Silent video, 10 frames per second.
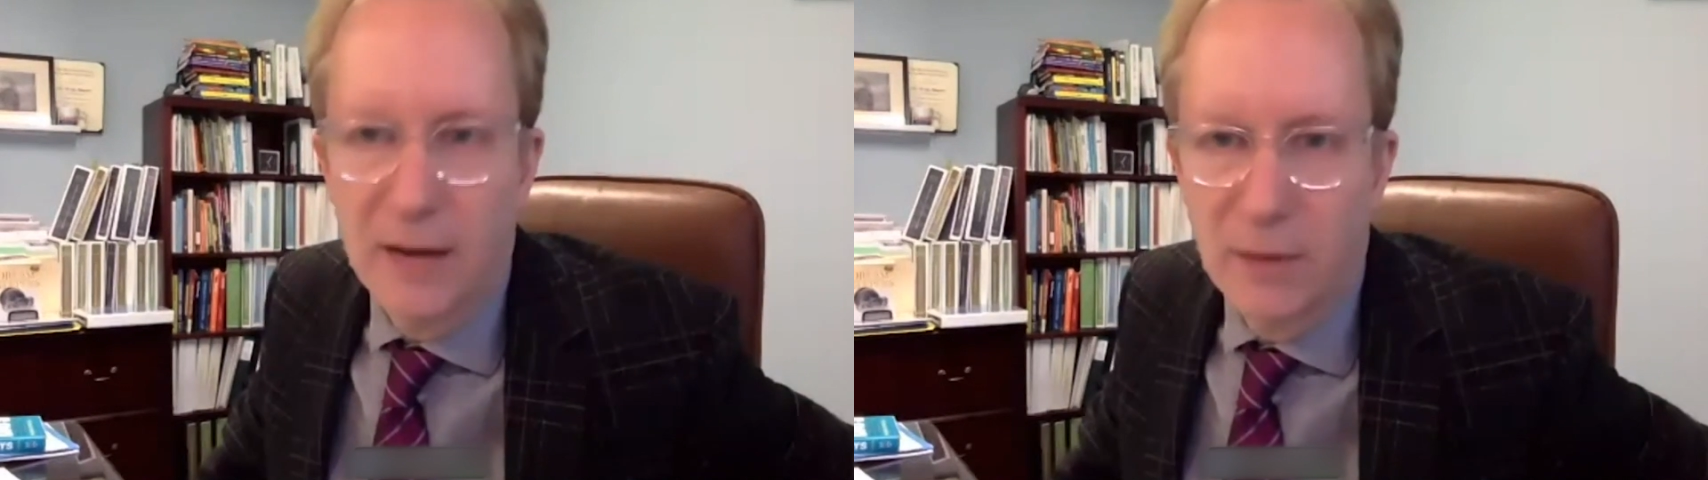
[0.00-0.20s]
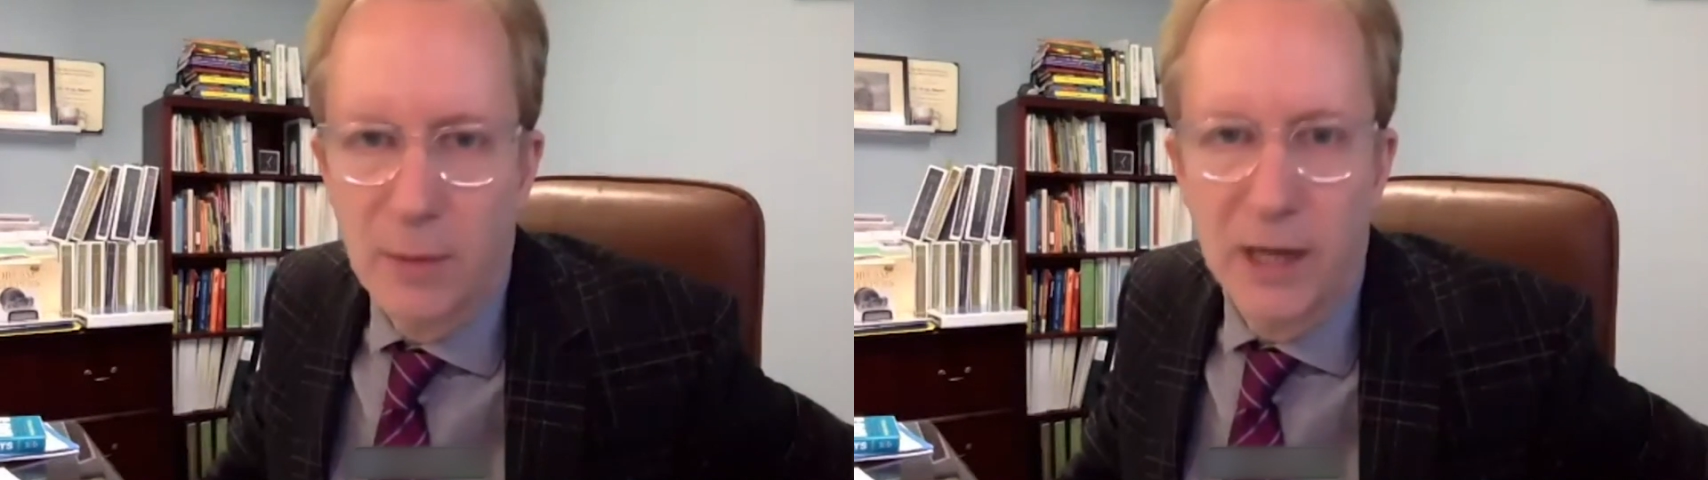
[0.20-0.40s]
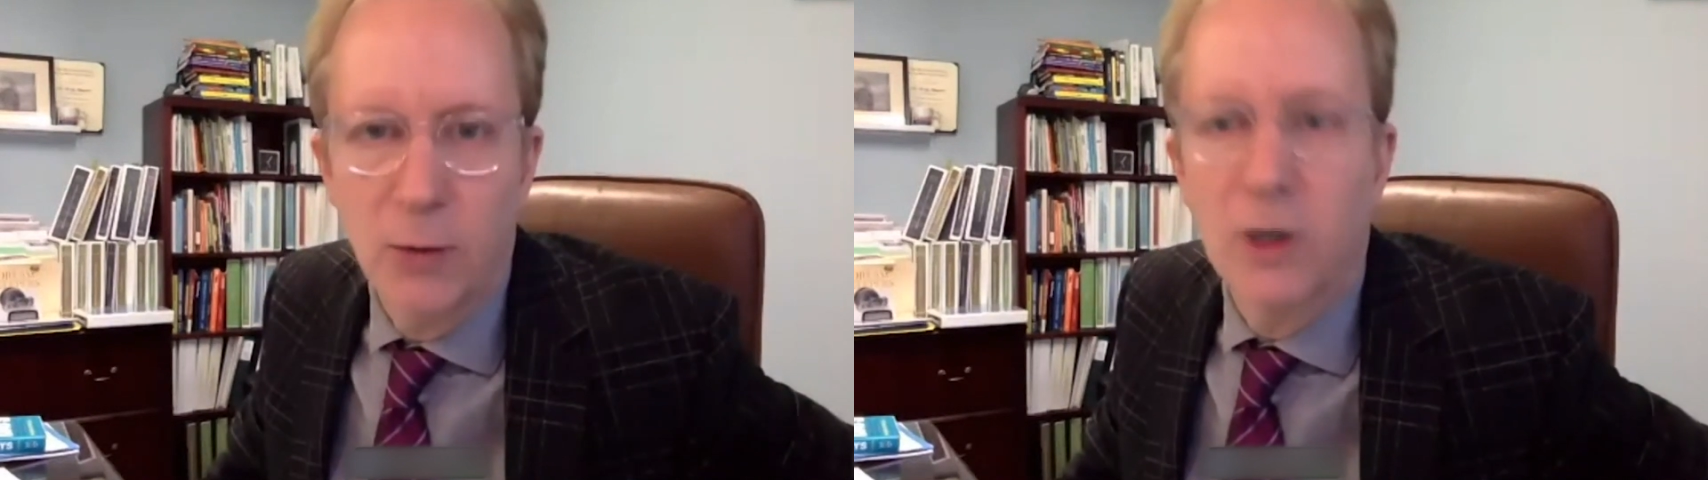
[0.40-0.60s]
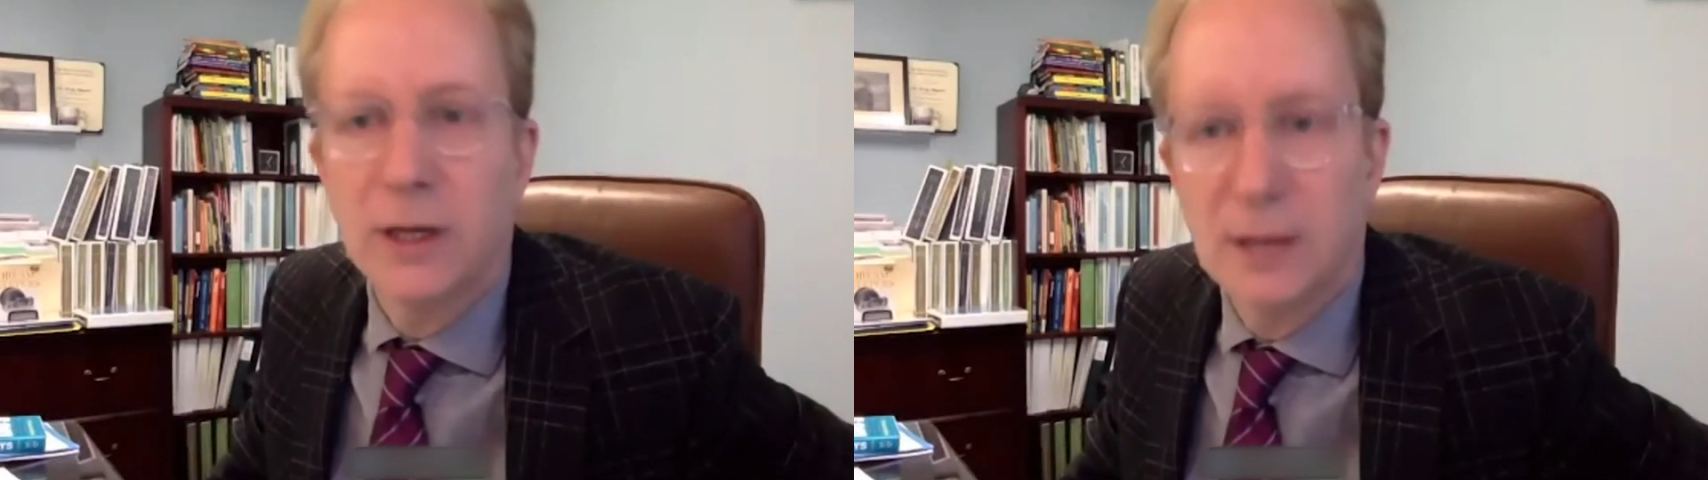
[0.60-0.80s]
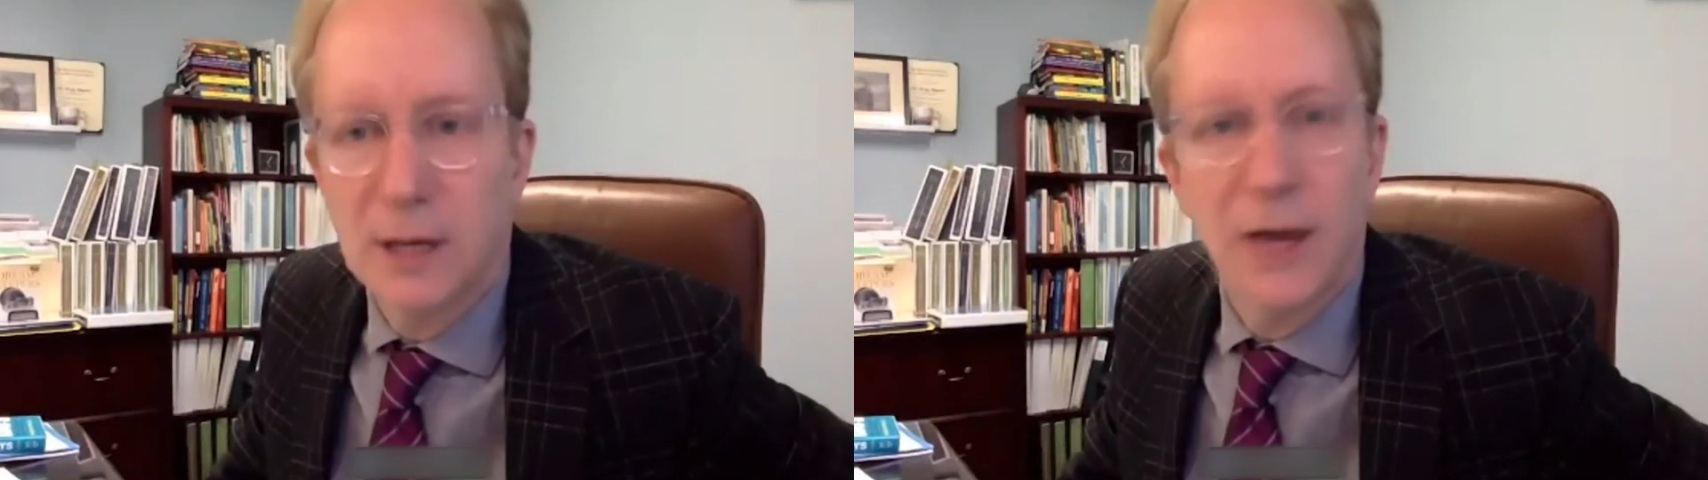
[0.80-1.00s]
everybody
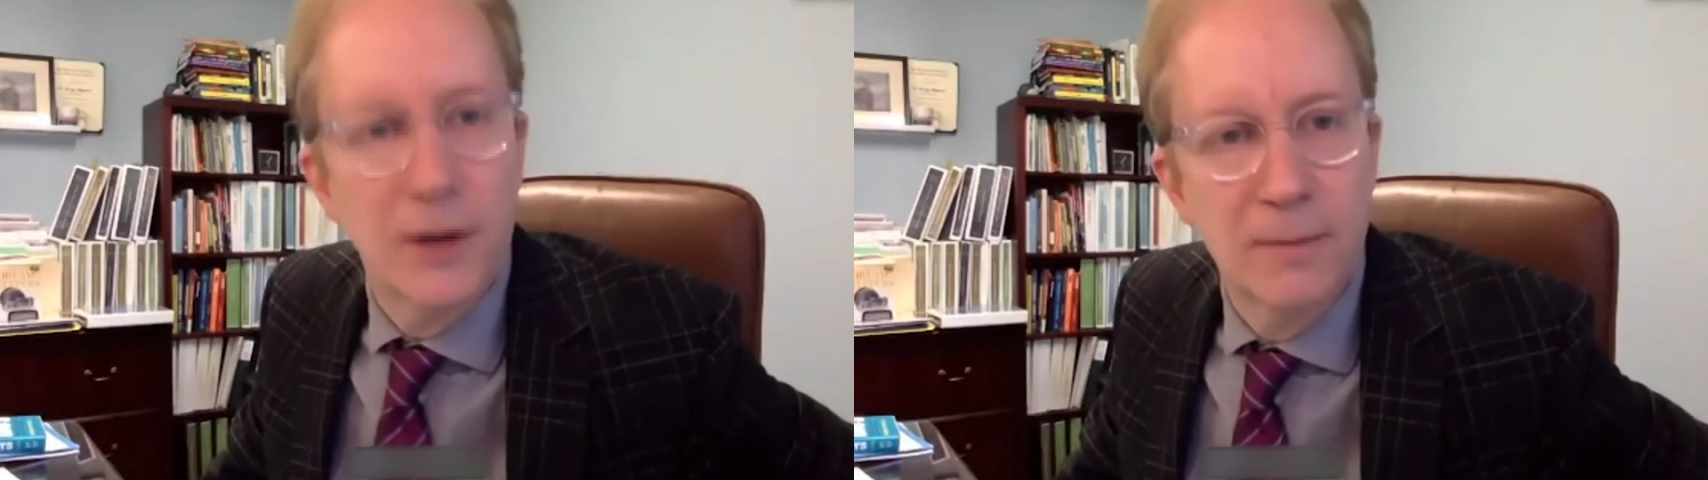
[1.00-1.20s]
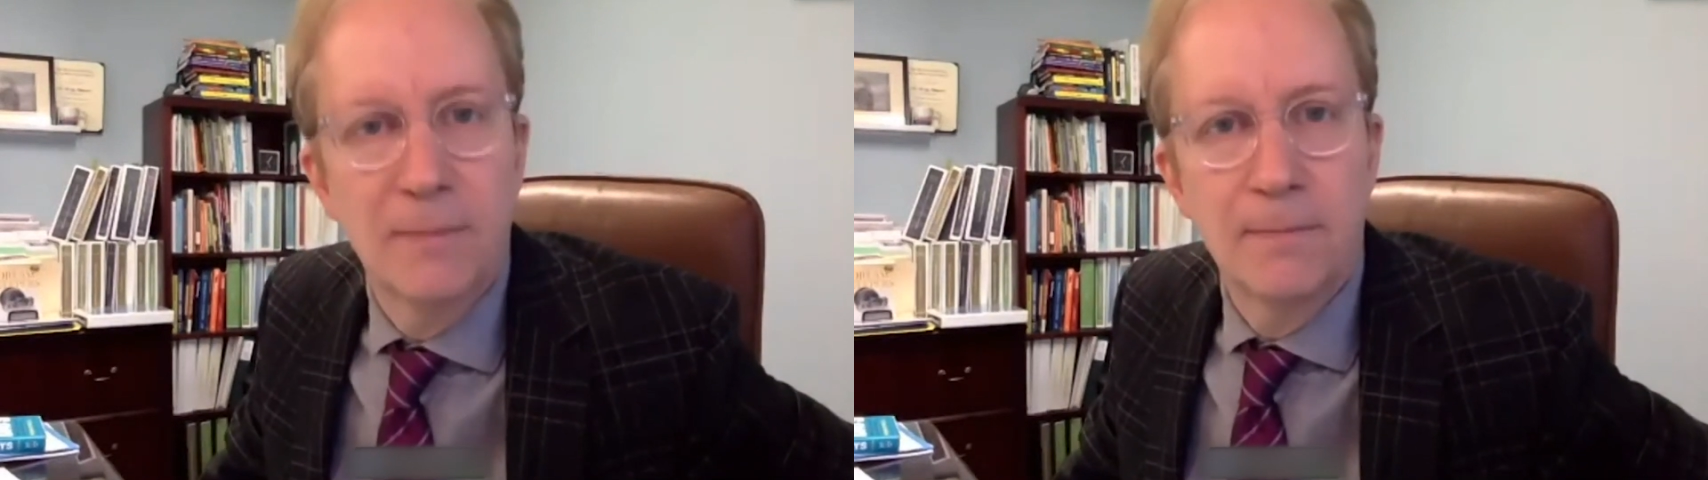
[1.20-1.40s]
working together